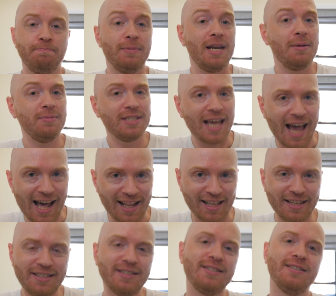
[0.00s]
My name is
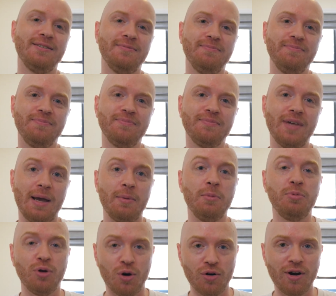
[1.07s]
Alex. I'm a
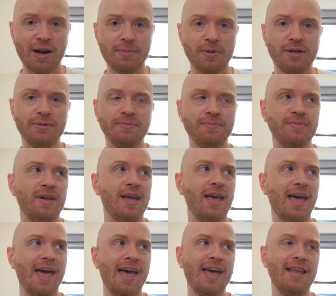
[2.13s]
programmer,
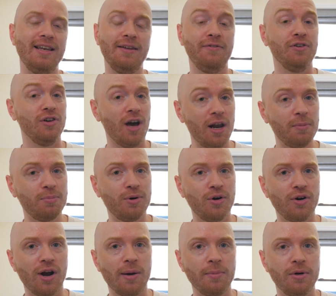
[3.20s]
and if you're not a
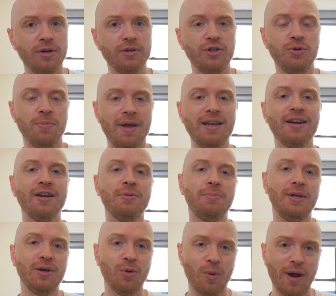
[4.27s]
programmer, you may not
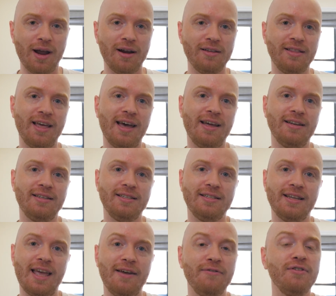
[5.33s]
be aware that
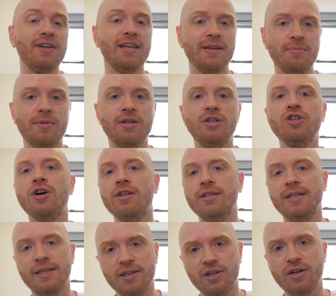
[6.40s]
every image on
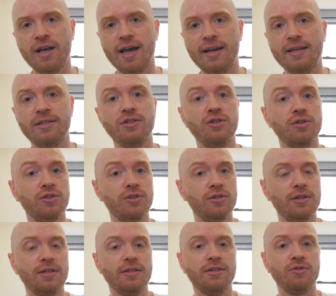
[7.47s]
the internet
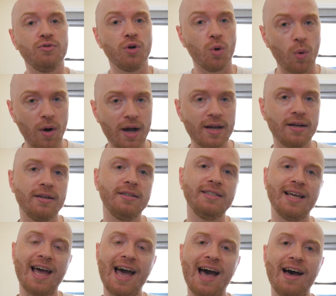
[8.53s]
is required to
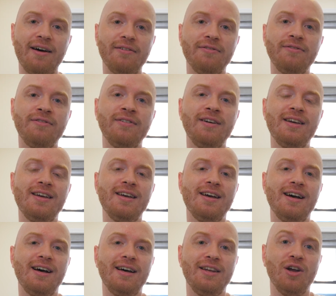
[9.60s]
have
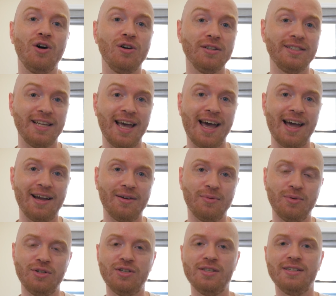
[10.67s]
an alt tag,
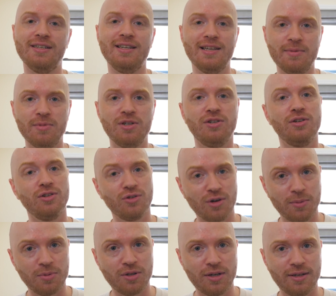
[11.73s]
which is an image
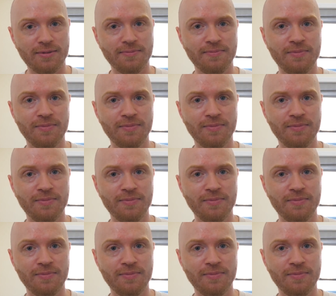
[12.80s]
description.